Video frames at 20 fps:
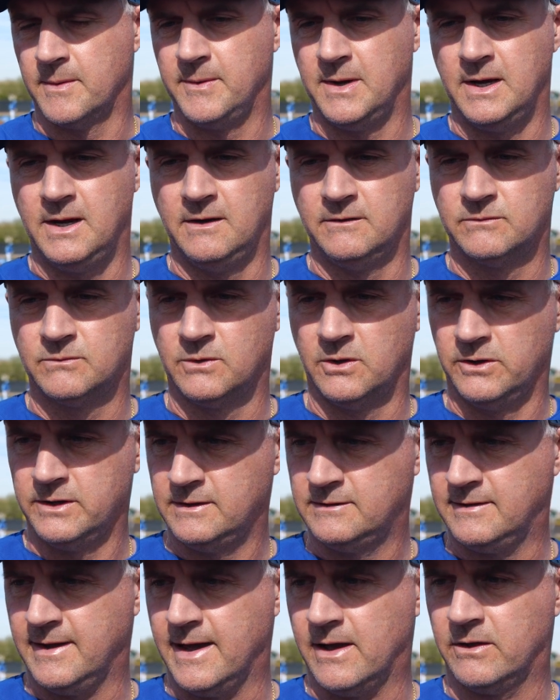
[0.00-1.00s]
I mean, he's
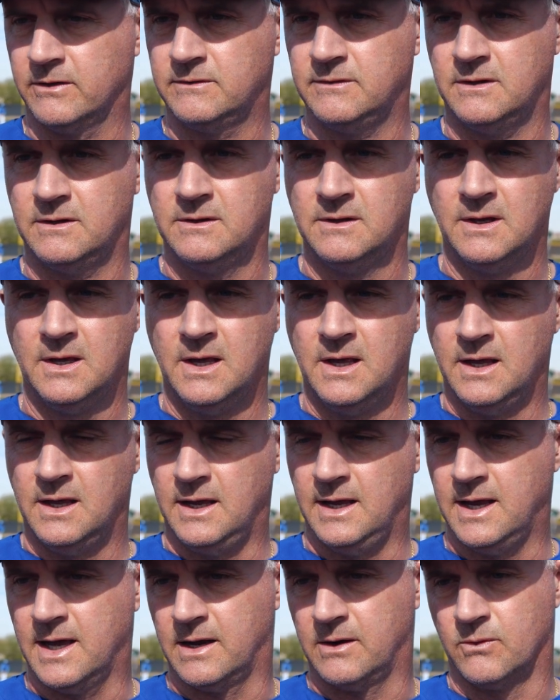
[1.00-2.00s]
really talented.
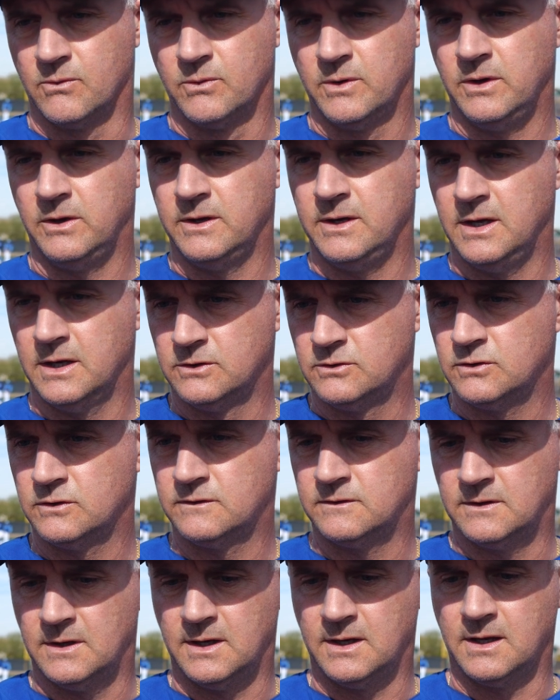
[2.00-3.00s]
He had a really
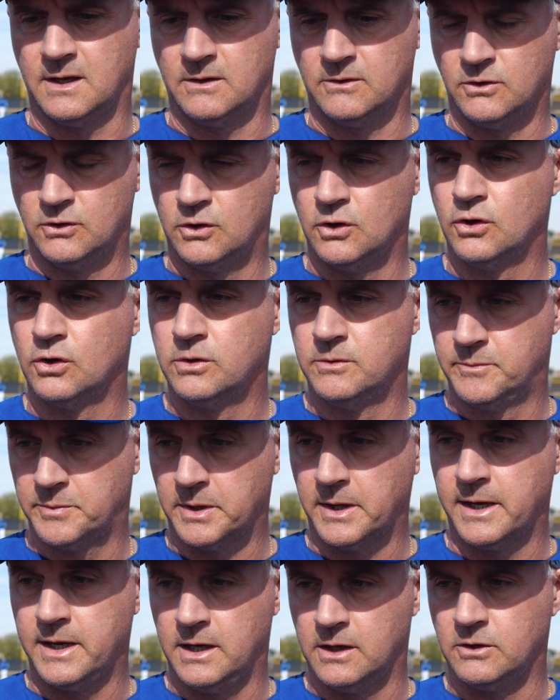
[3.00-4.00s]
interesting and good
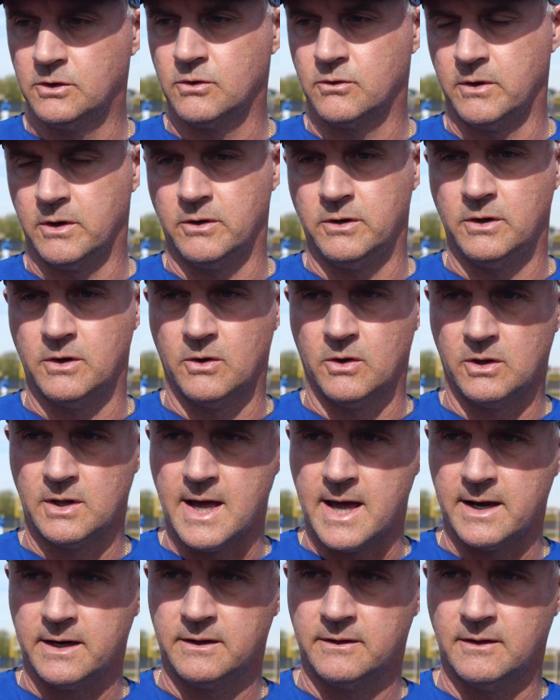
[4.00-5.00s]
playing career. A
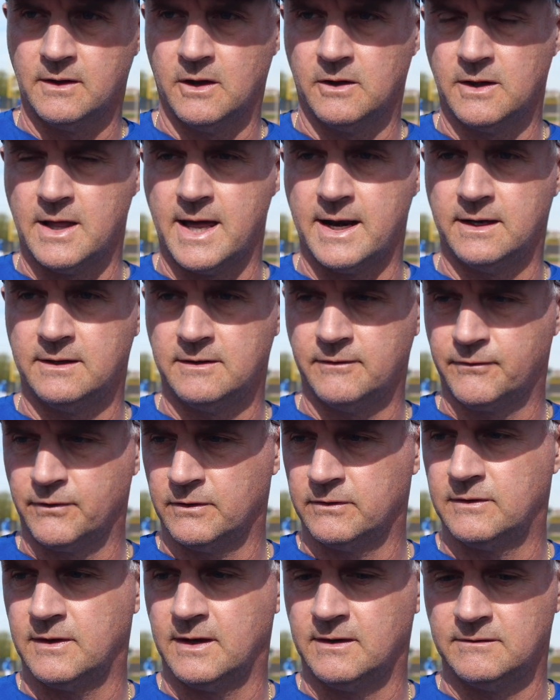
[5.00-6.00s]
lot of
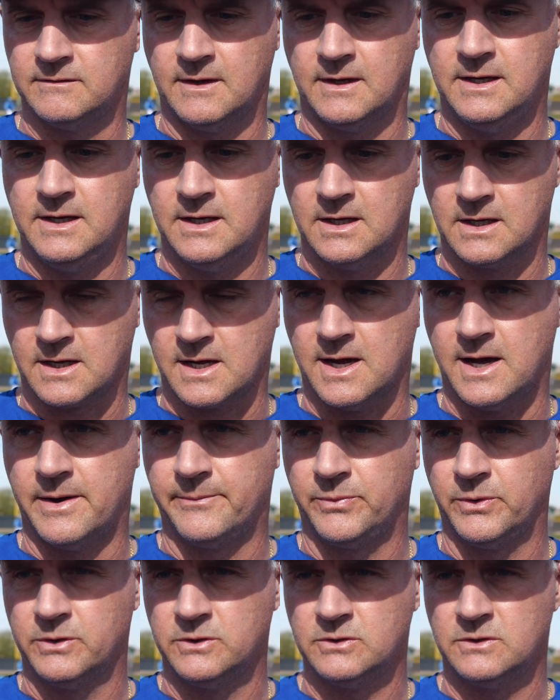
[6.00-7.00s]
different things that he
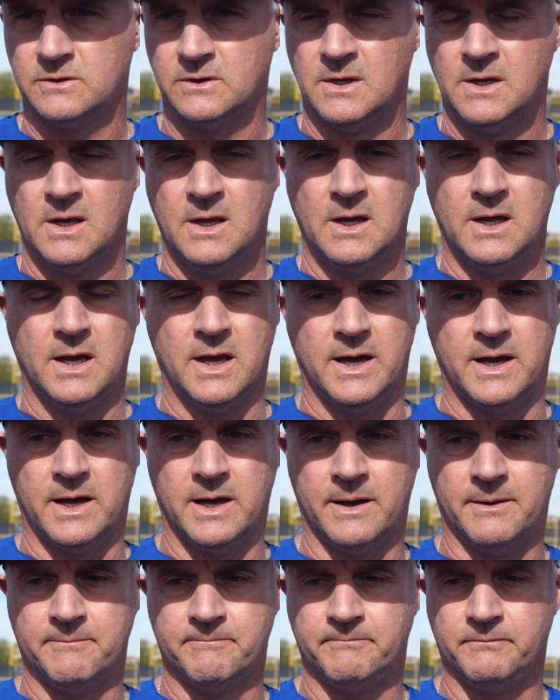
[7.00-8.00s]
accomplished.
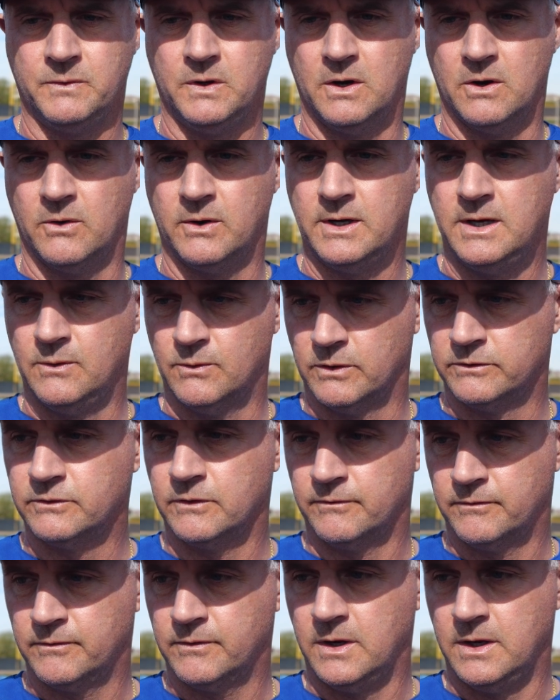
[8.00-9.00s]
And he was
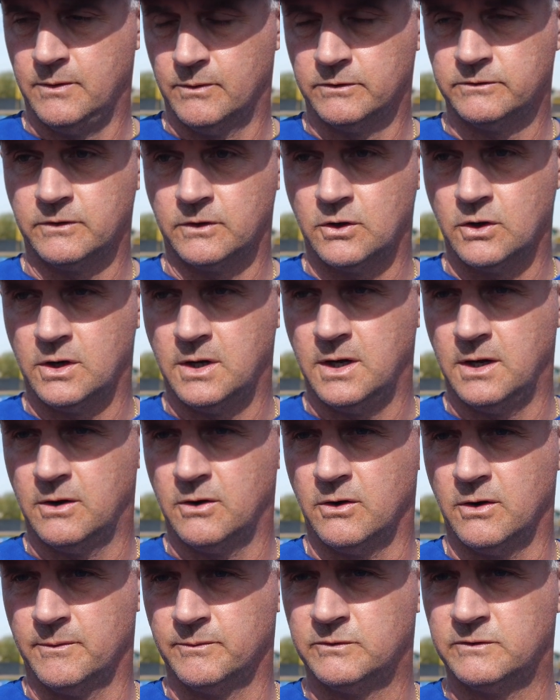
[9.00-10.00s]
a good
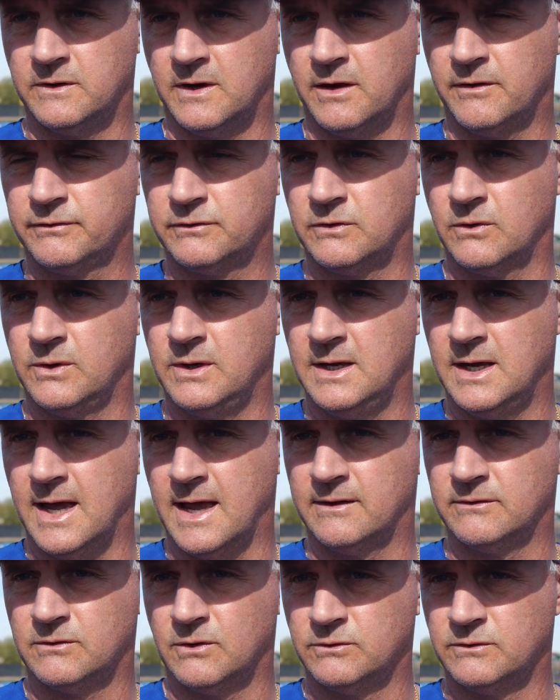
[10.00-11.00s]
hitter himself, so he
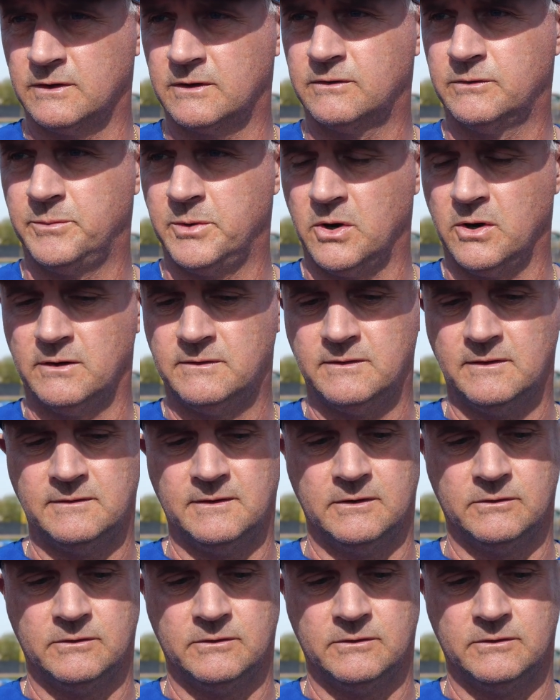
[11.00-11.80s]
has those experiences.